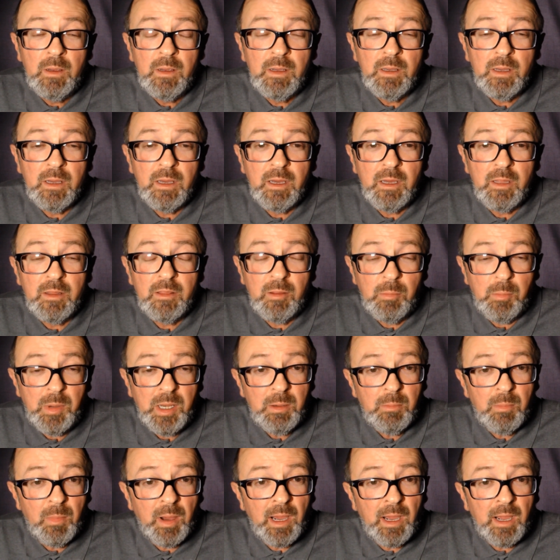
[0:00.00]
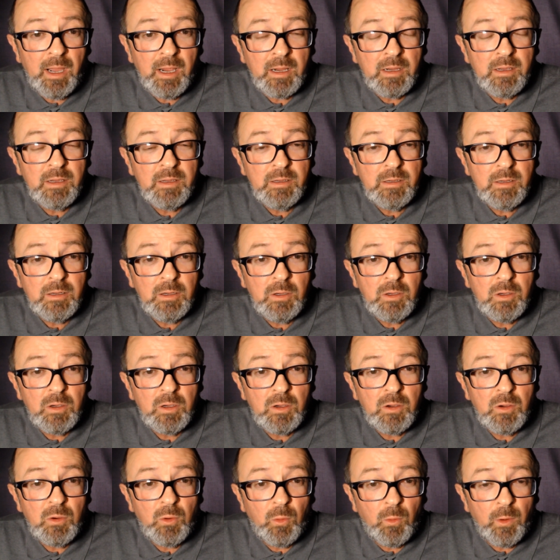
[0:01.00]
The mint mark
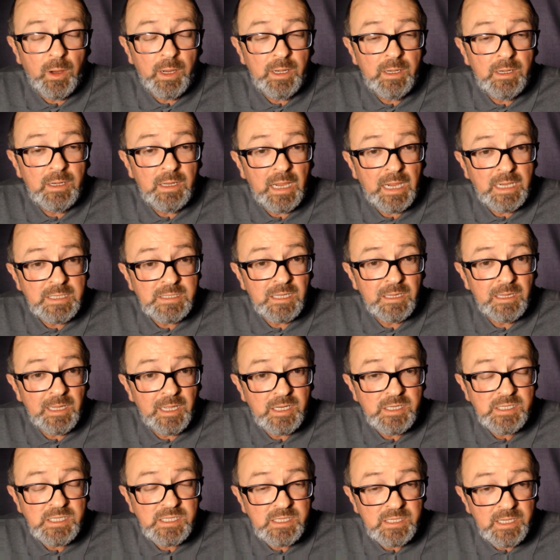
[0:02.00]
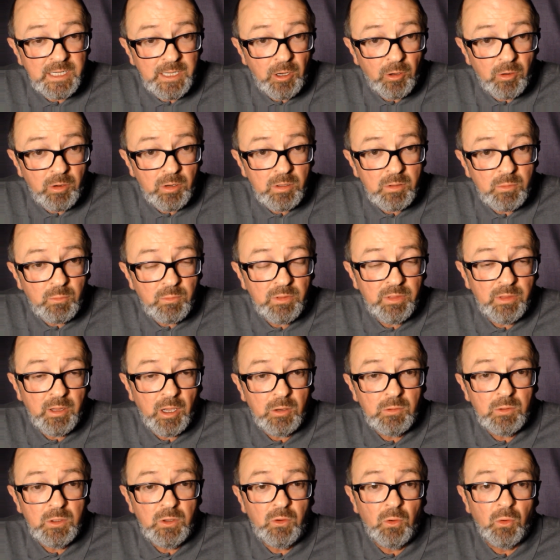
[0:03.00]
coin has a letter C on it with
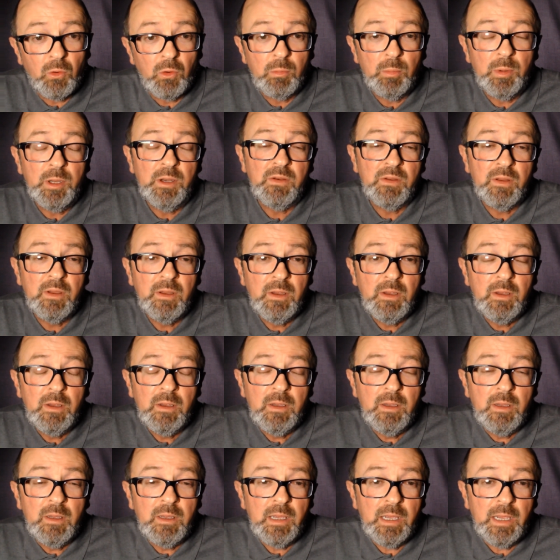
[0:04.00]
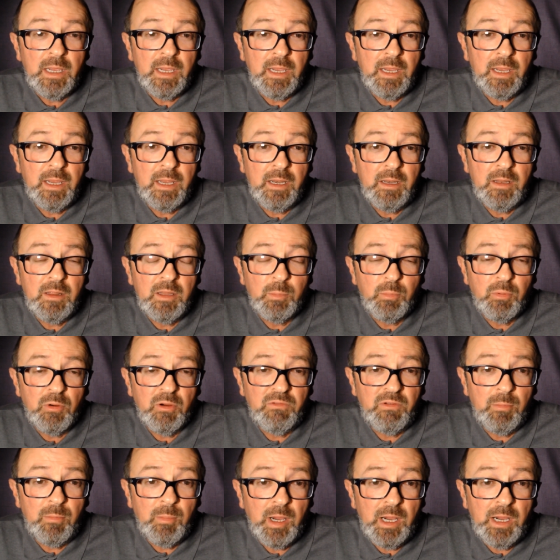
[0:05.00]
no adornment, and the
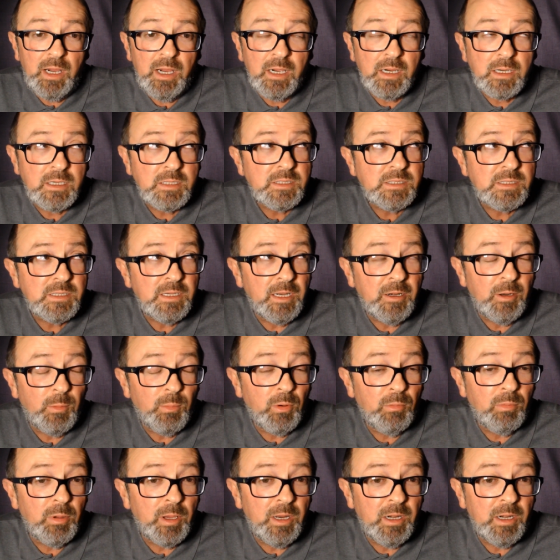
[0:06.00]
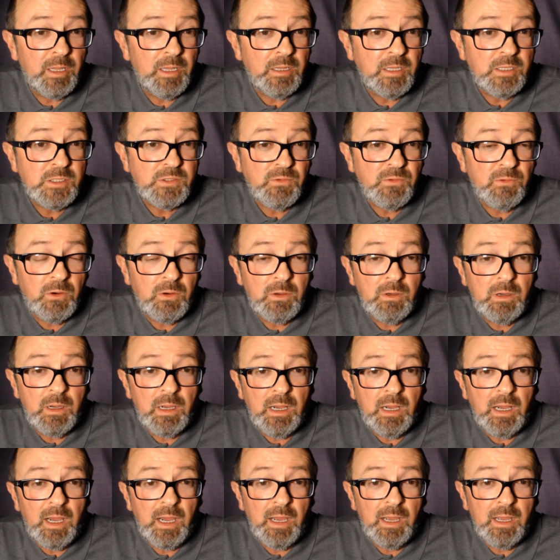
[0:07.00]
privymarks, and I'm probably going to get this wrong,
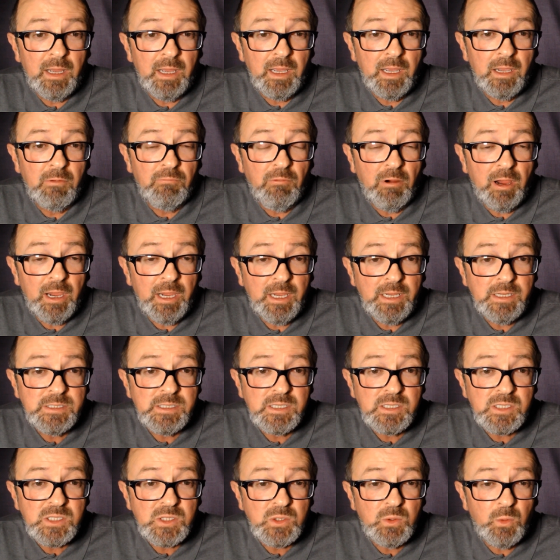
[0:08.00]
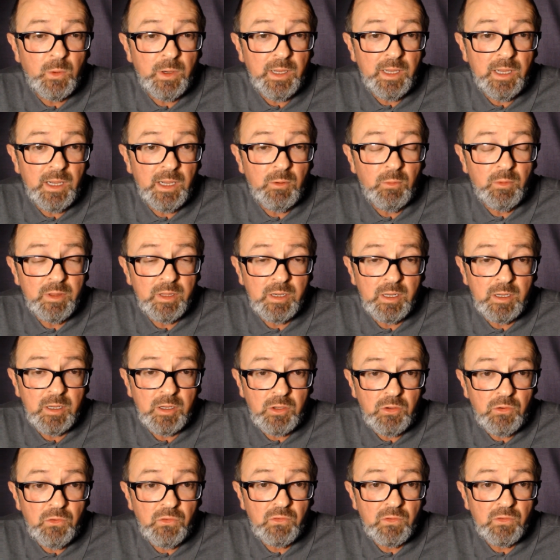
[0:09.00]
are a raised square with an
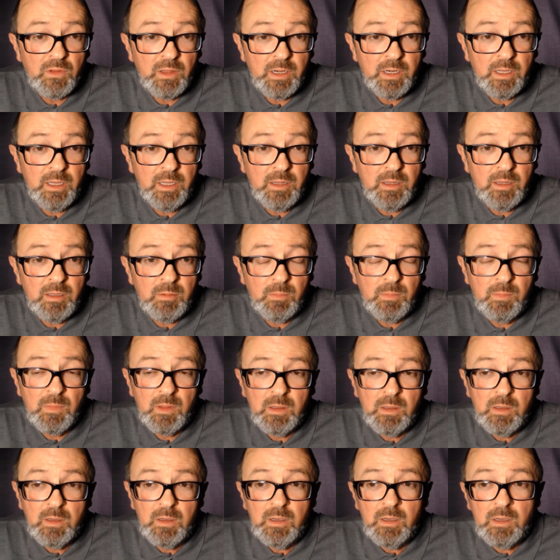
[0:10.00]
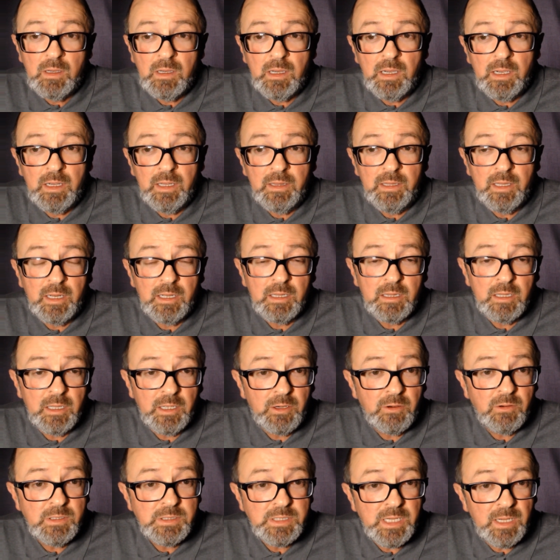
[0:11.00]
incuse letter in them, and that
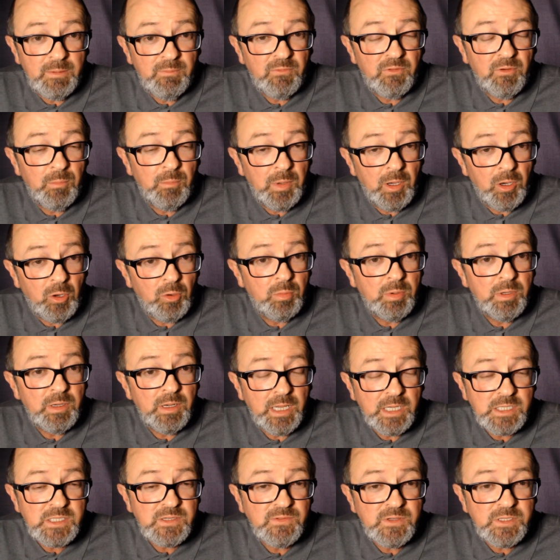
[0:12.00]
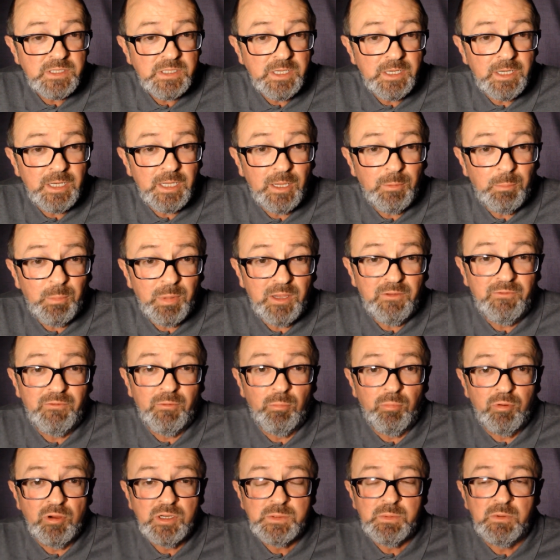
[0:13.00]
letter is M for Melbourne, S for Sydney and B for
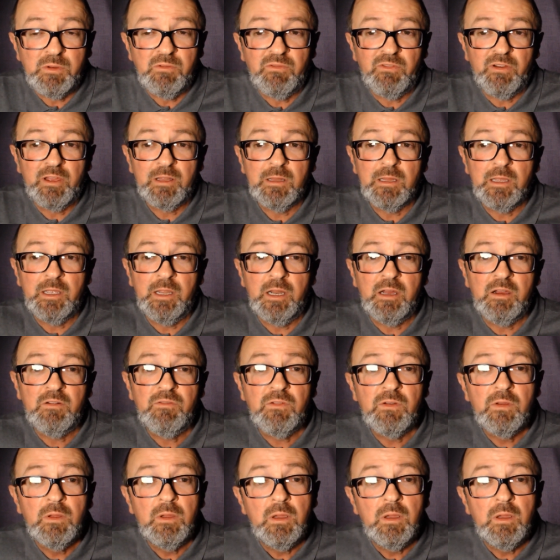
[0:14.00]
Brisbane, funnily enough.